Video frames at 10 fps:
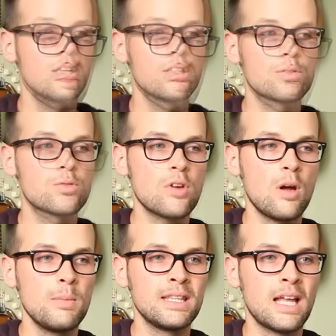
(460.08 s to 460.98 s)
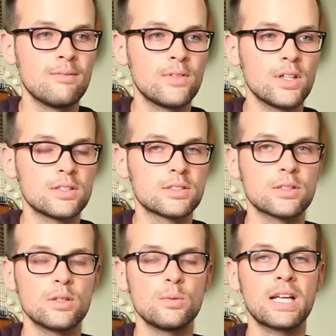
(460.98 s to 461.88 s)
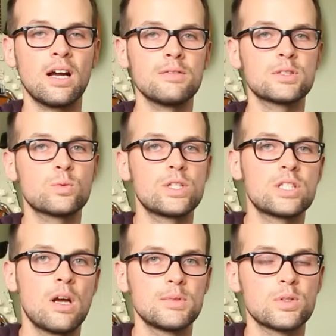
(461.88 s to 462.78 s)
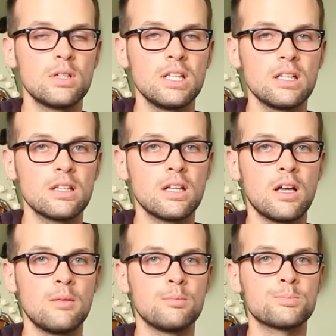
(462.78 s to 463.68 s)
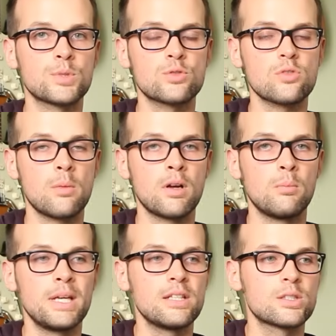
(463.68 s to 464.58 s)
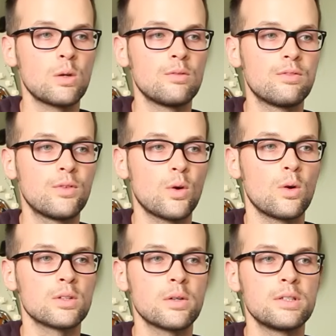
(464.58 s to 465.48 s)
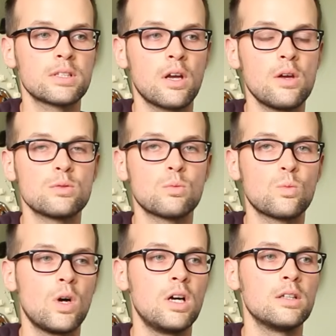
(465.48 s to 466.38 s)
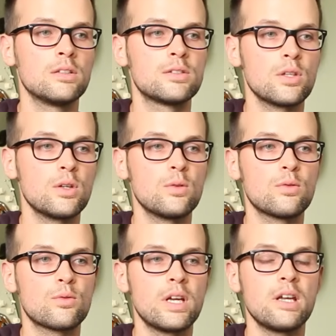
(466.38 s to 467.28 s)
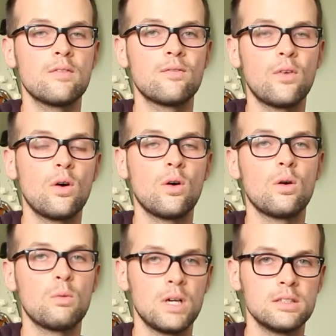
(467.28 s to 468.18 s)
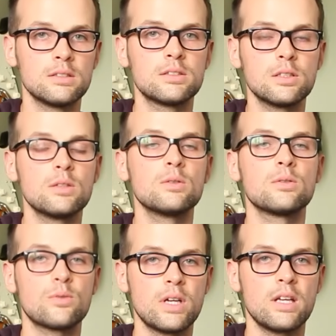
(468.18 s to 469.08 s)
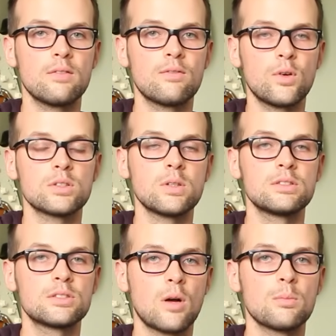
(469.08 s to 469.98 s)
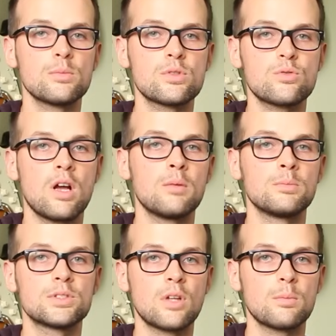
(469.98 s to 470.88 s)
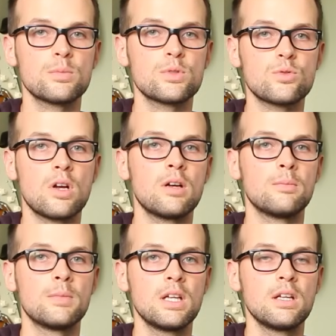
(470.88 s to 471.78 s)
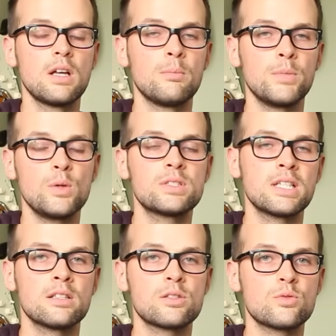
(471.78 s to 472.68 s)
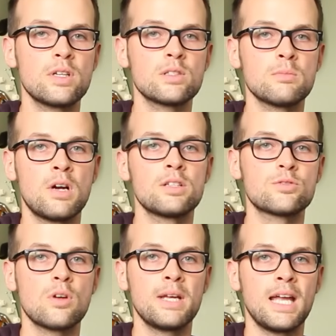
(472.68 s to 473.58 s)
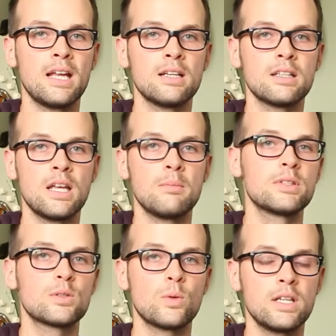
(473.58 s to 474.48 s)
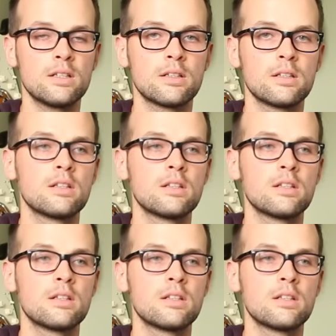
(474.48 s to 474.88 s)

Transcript: The strum in that verse 2, we kind of switch up to a little the strumming on beat 2 and 4. So it goes 1, 2, 3, 4, 1, 2, 3, 4. So it's stop, strum. I'm muting the strings in my strumming hand in between.